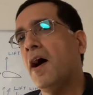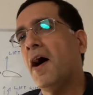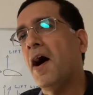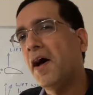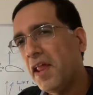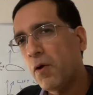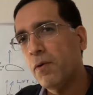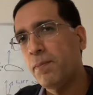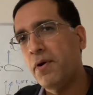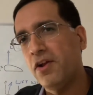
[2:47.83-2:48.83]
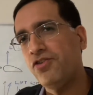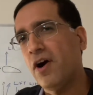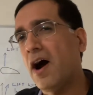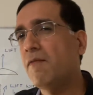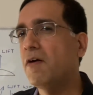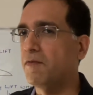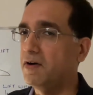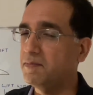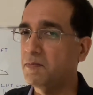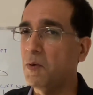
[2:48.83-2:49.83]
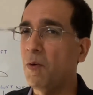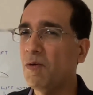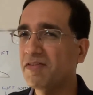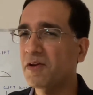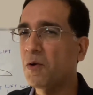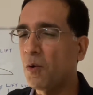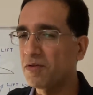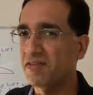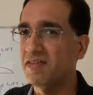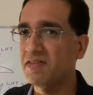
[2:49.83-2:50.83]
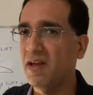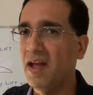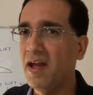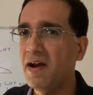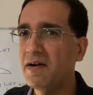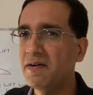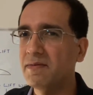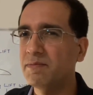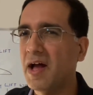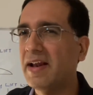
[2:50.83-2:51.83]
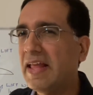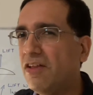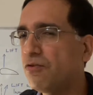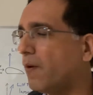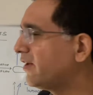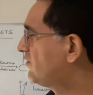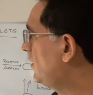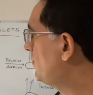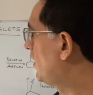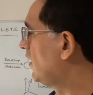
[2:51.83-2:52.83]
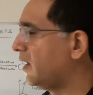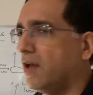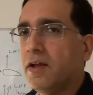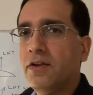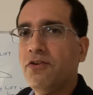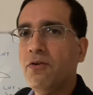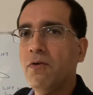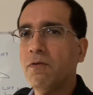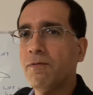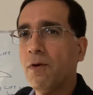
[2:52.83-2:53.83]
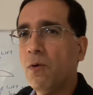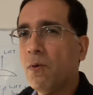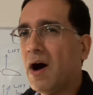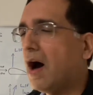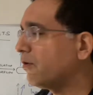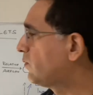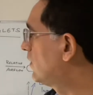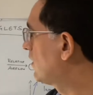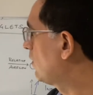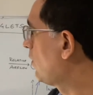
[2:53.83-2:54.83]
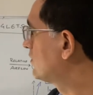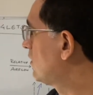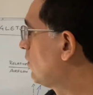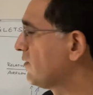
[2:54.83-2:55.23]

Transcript: Unequal pressure, however, also causes air at each wingtip to flow outward along the lower